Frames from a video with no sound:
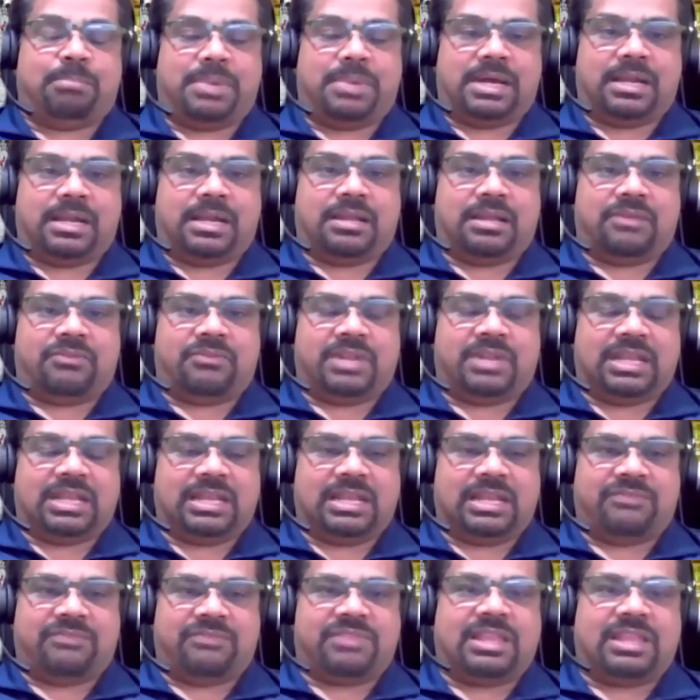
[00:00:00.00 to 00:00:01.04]
but when I
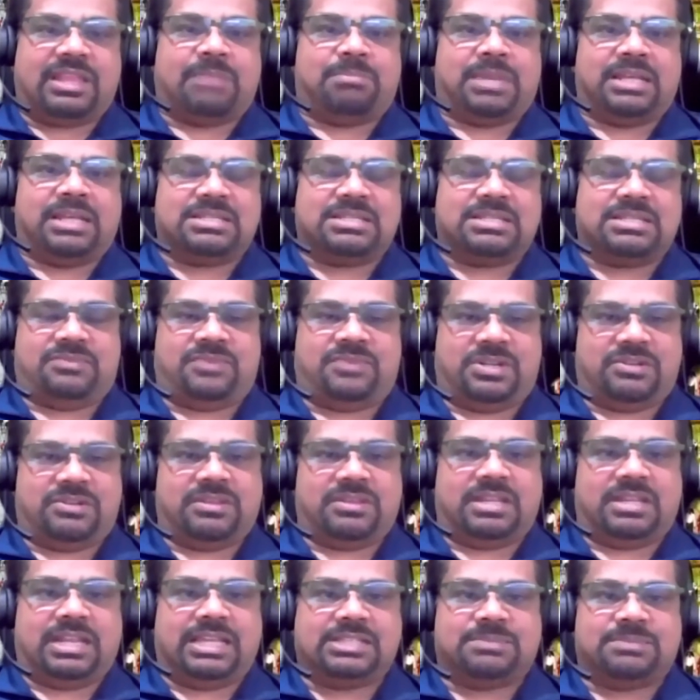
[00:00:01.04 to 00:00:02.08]
left that place and went to
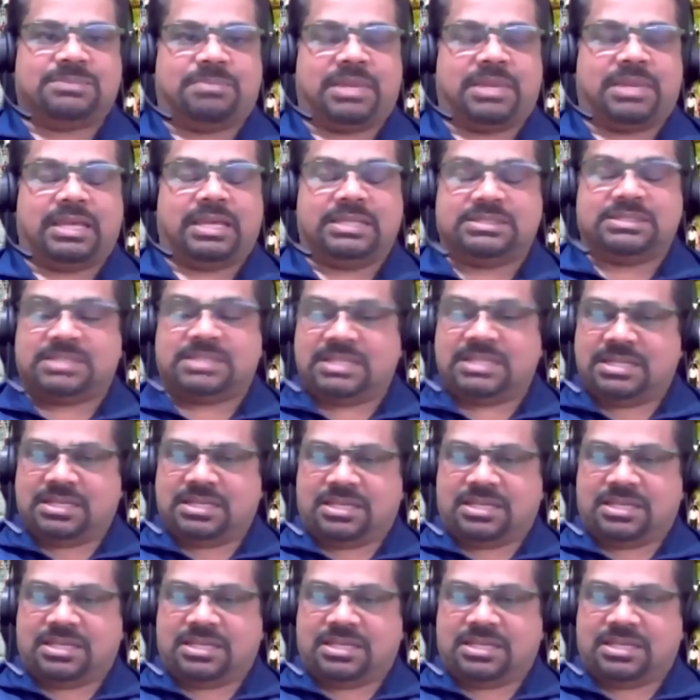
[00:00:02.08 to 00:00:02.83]
the next place,